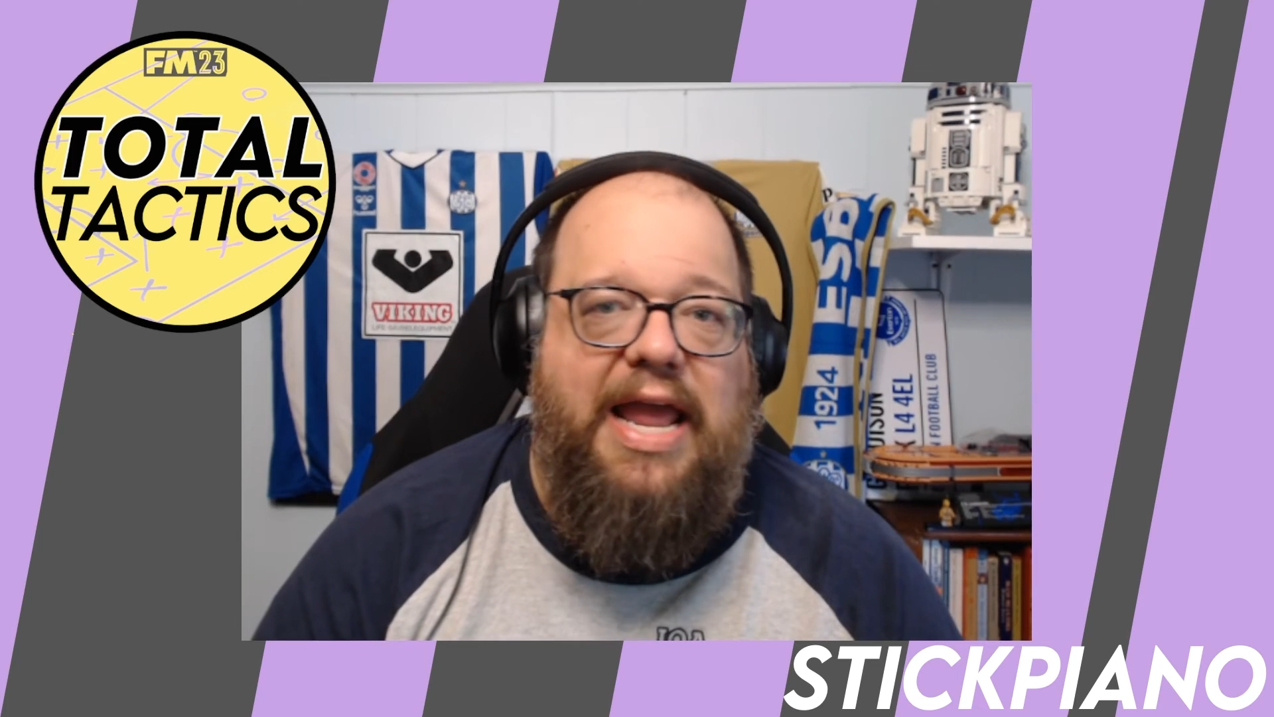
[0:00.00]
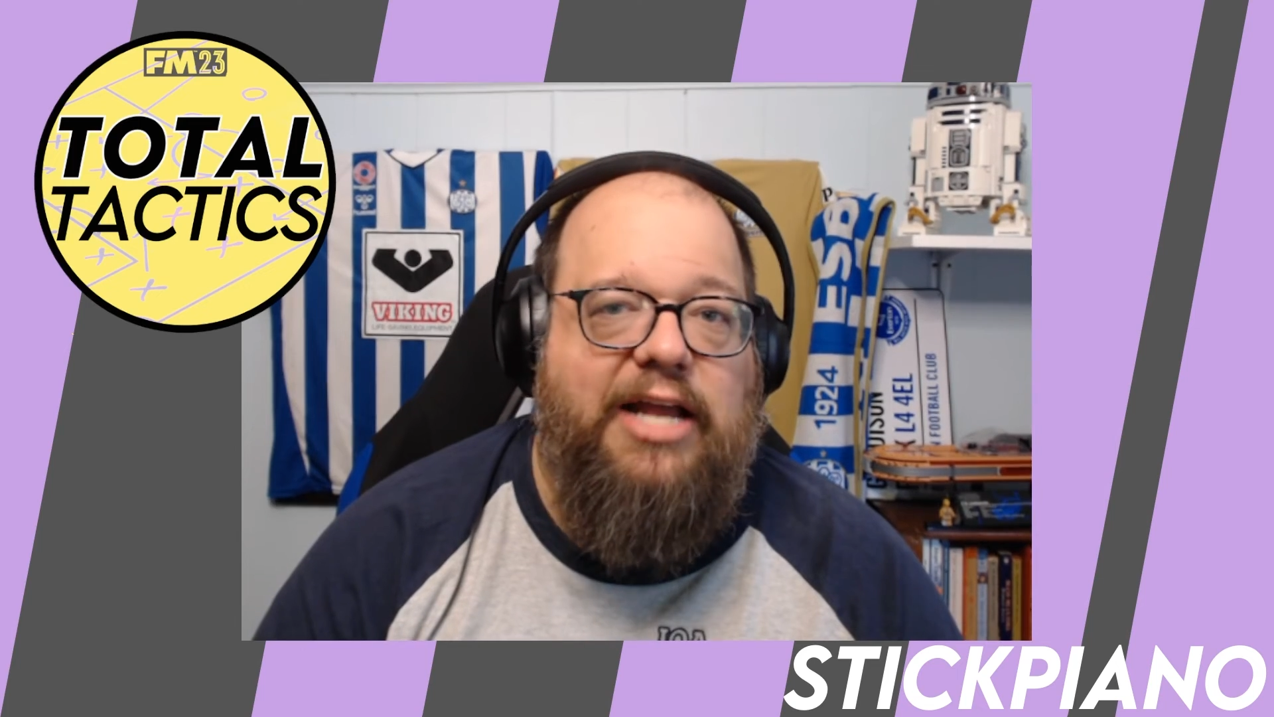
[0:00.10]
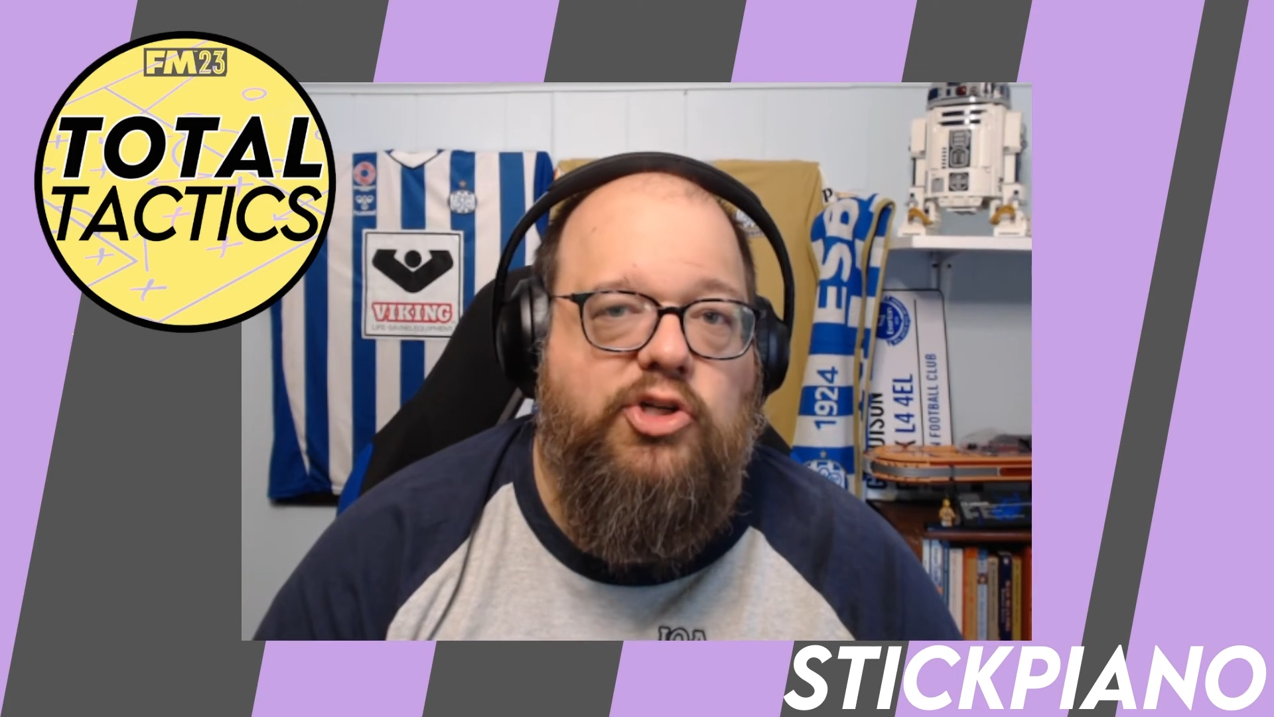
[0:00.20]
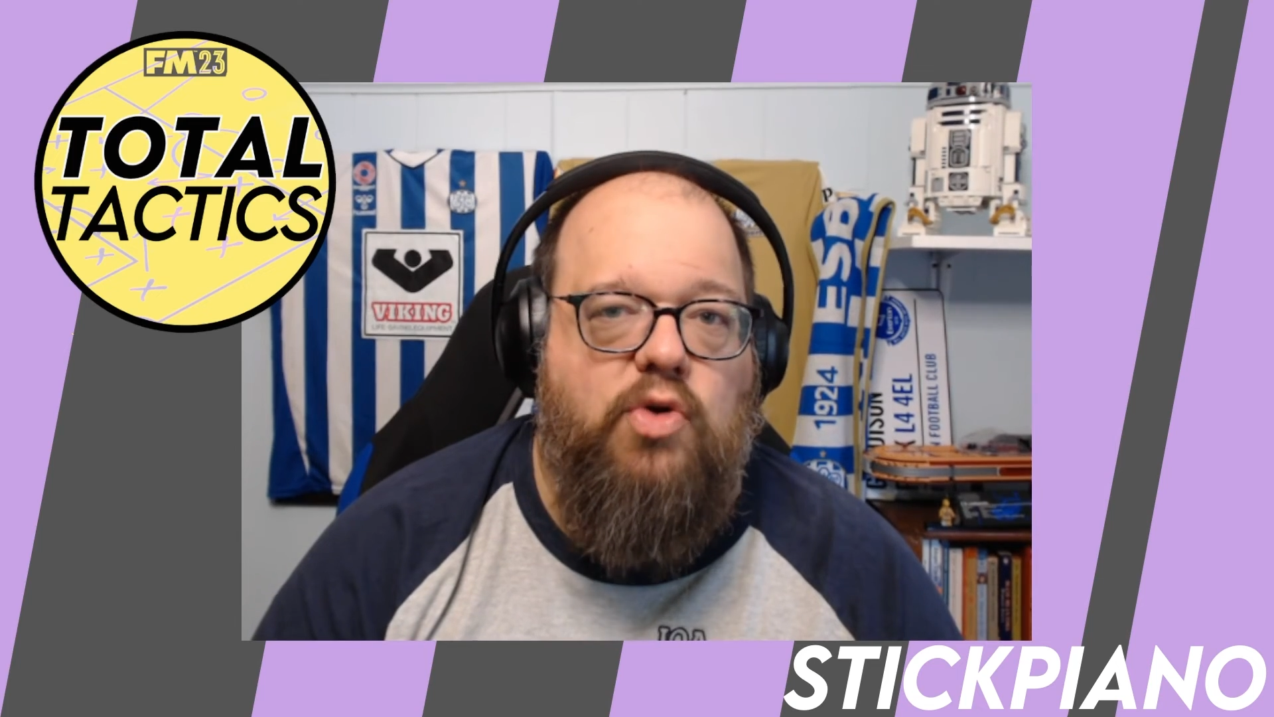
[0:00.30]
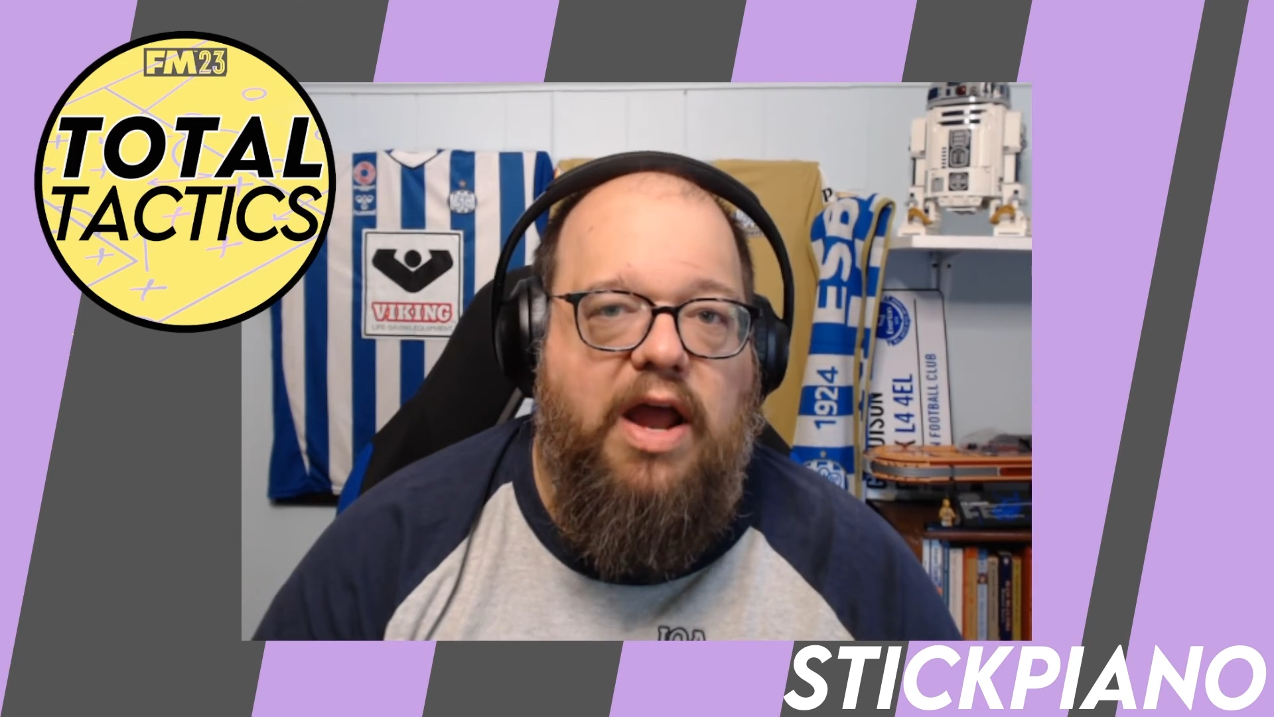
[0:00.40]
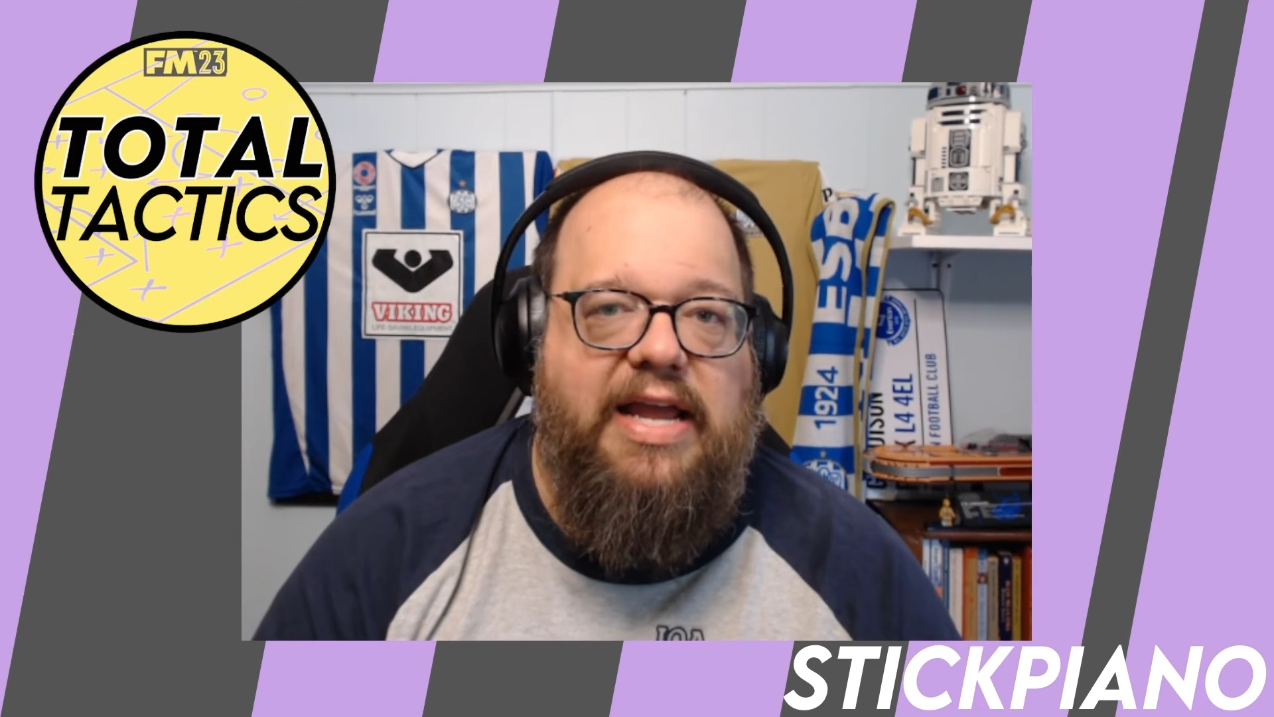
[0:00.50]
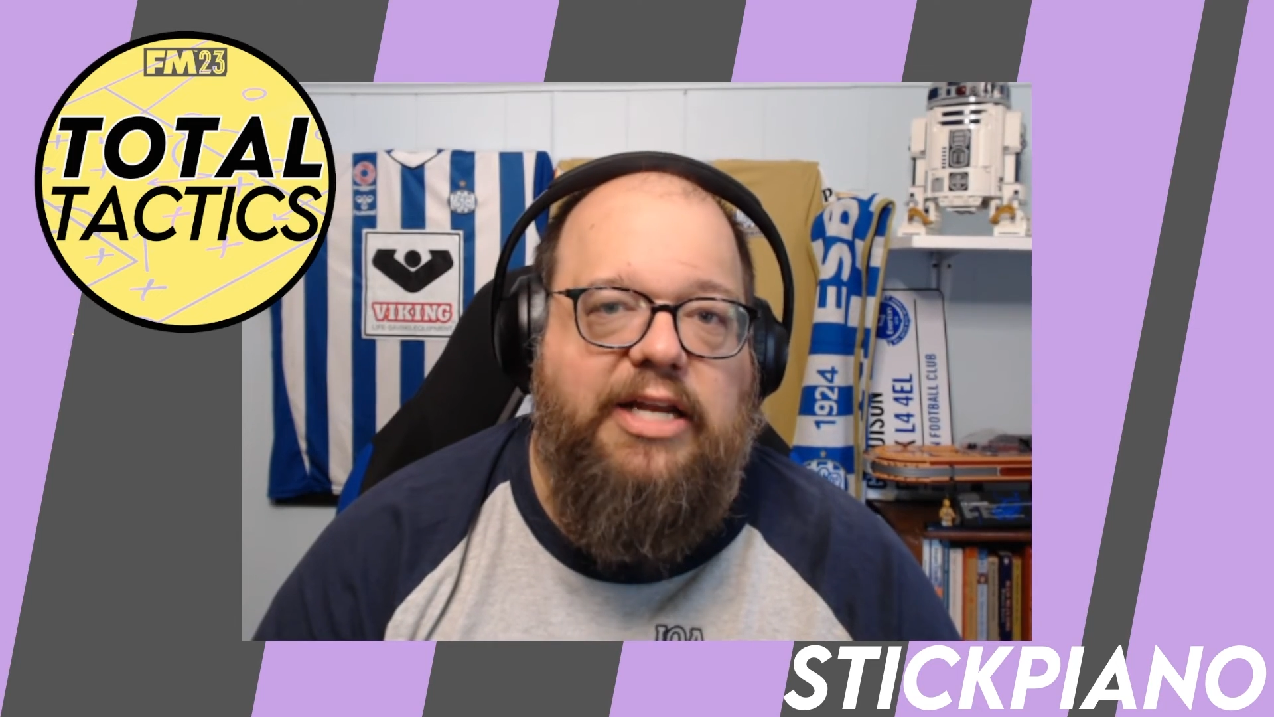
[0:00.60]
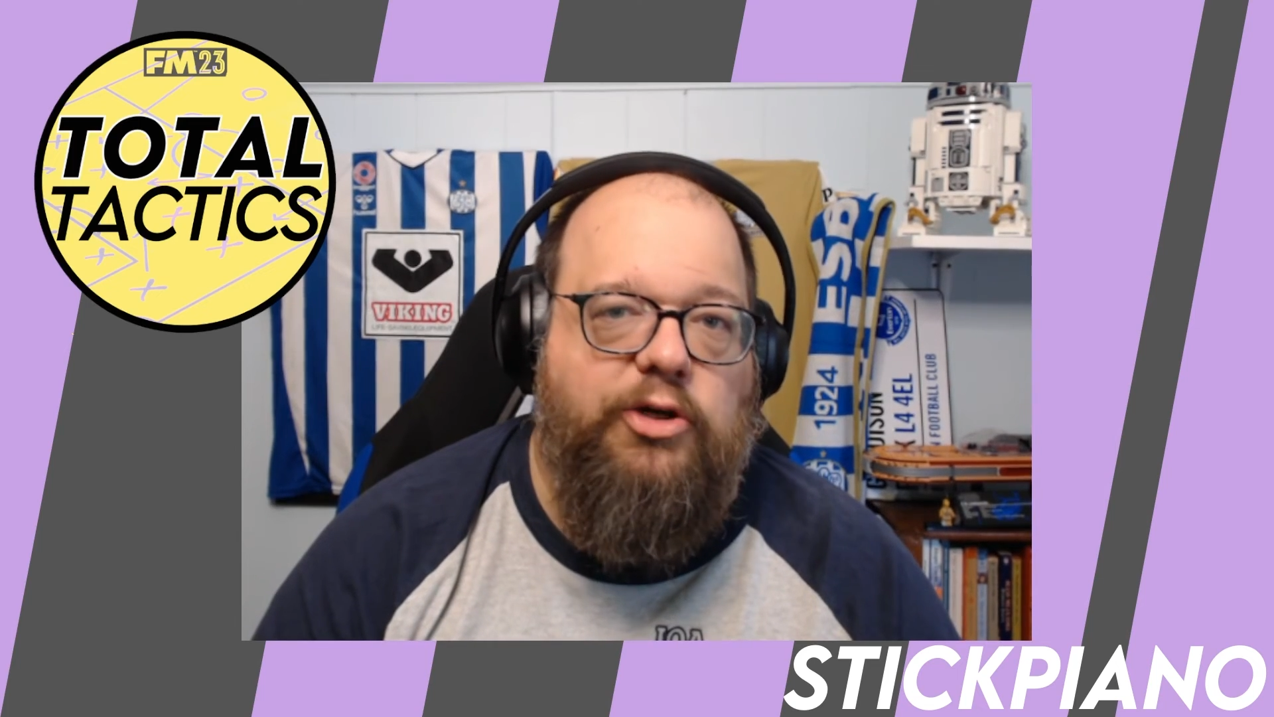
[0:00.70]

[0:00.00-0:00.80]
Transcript: and try in